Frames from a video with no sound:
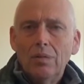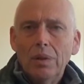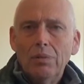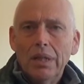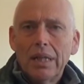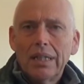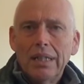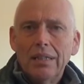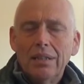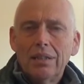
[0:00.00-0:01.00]
We were
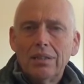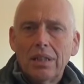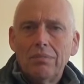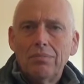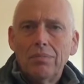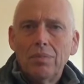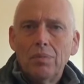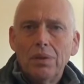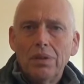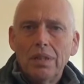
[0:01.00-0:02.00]
lucky in that
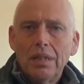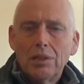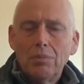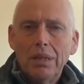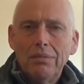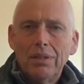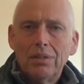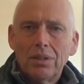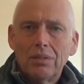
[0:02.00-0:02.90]
with the experience